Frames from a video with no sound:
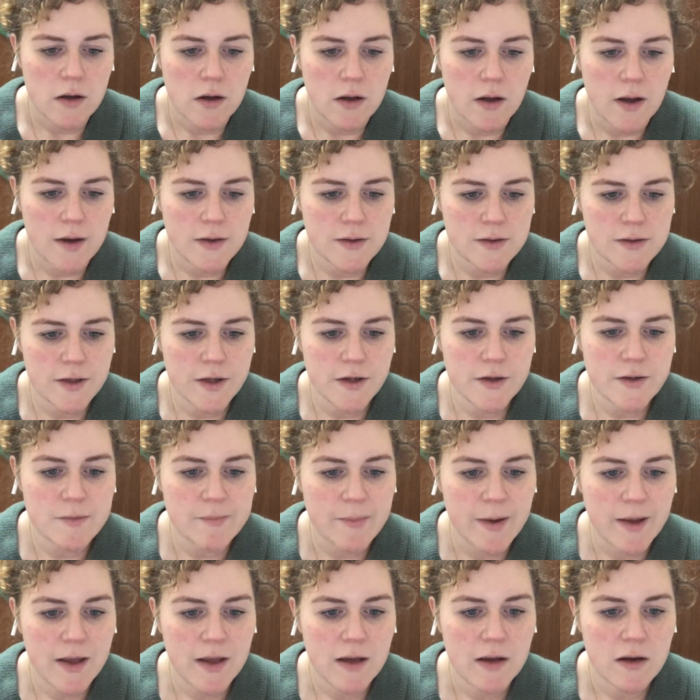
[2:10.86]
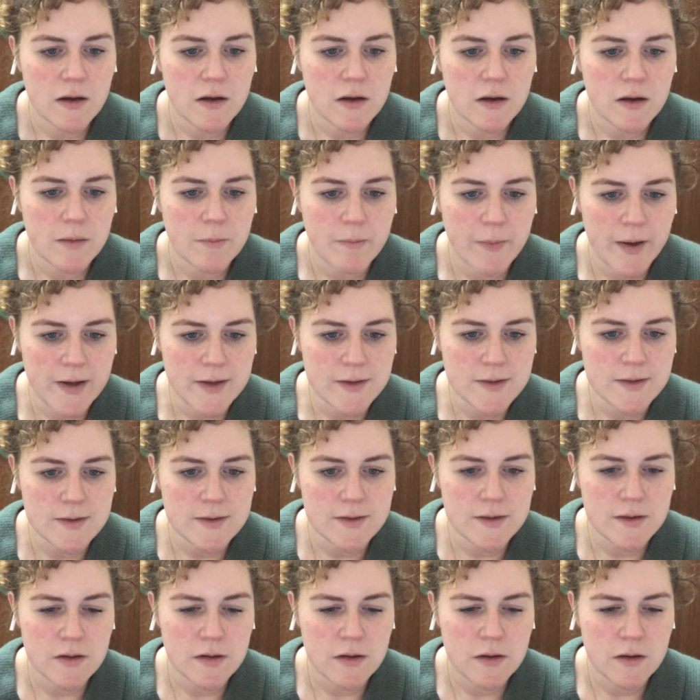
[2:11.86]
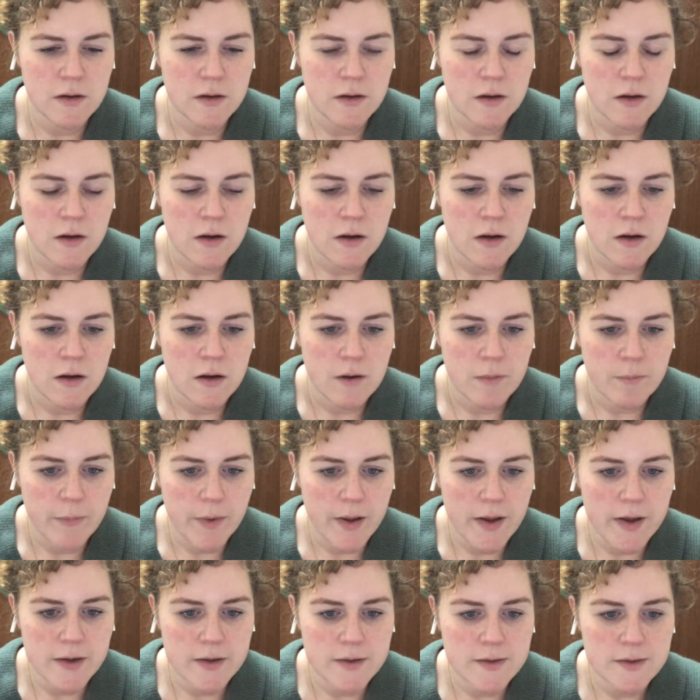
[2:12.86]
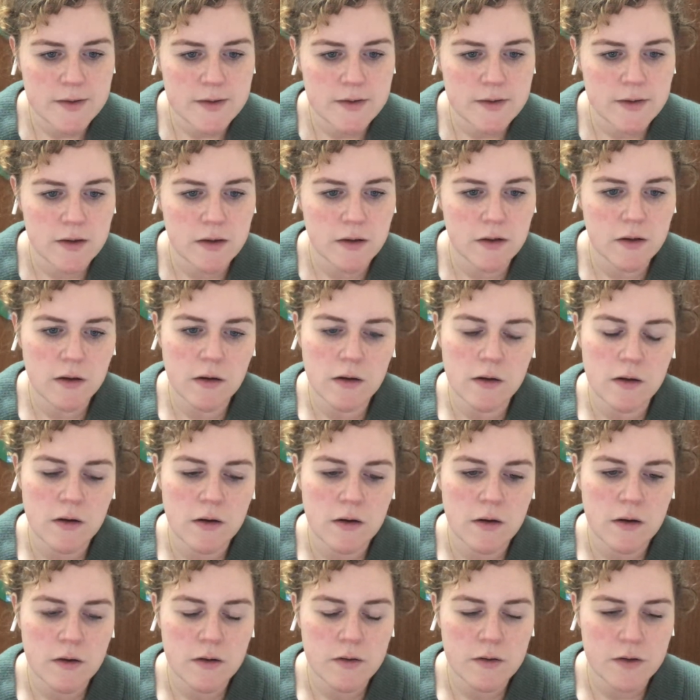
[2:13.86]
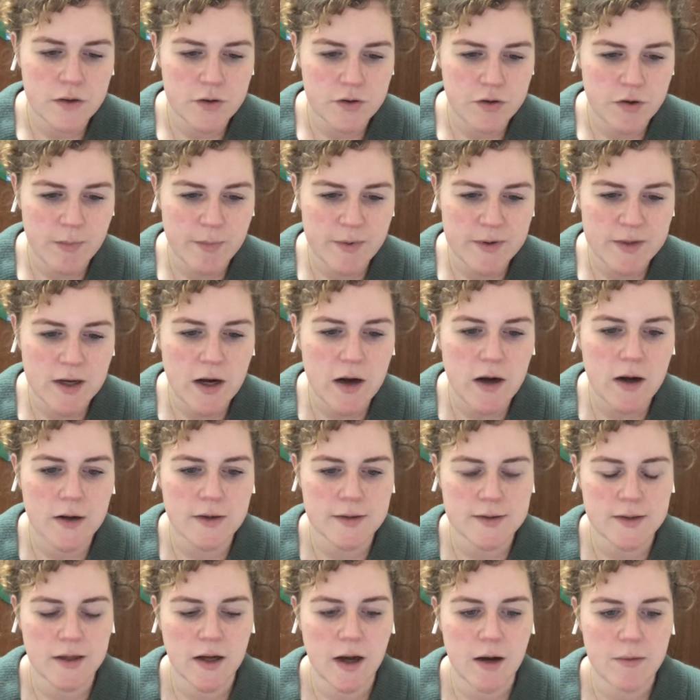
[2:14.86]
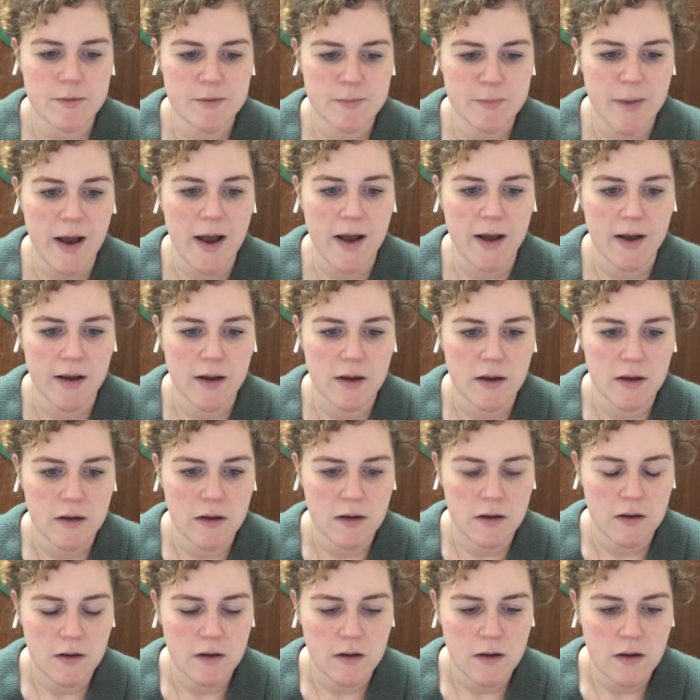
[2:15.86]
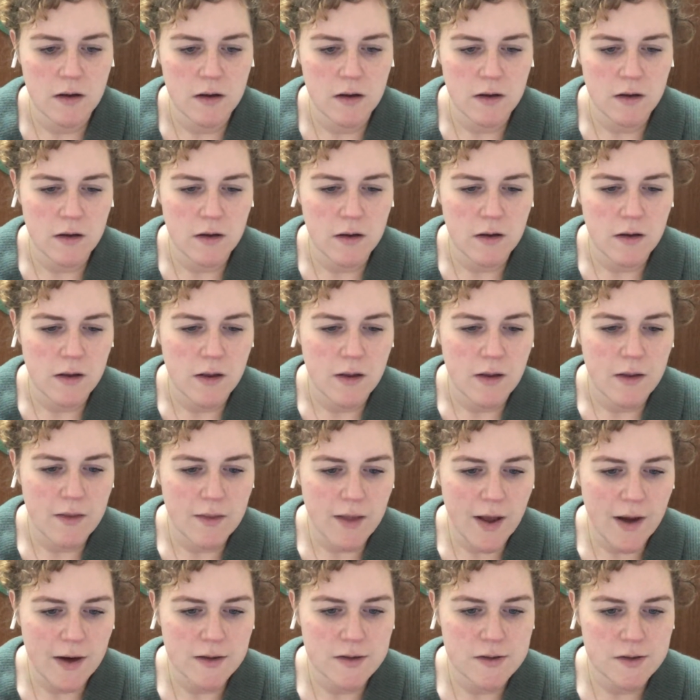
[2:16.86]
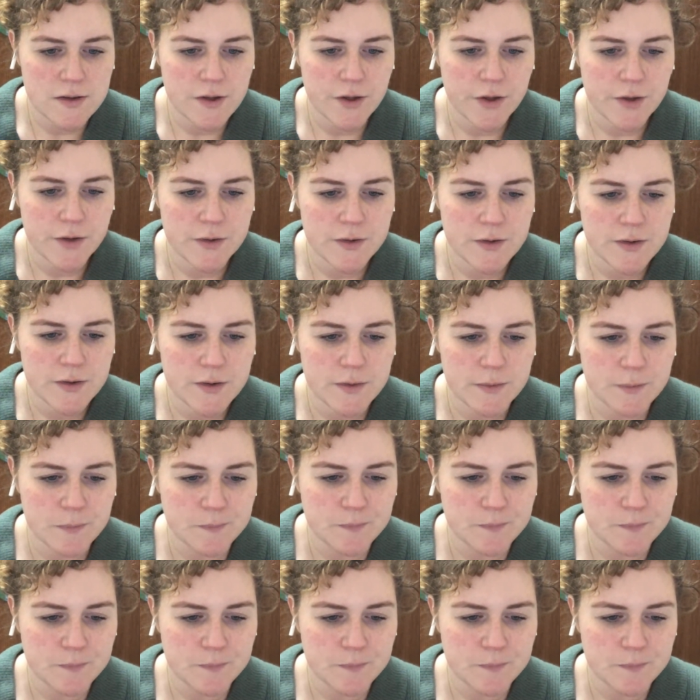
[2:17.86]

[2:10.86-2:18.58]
Excuse me, miss? Miss? The stripper turns and comes back. Thanks, Toots.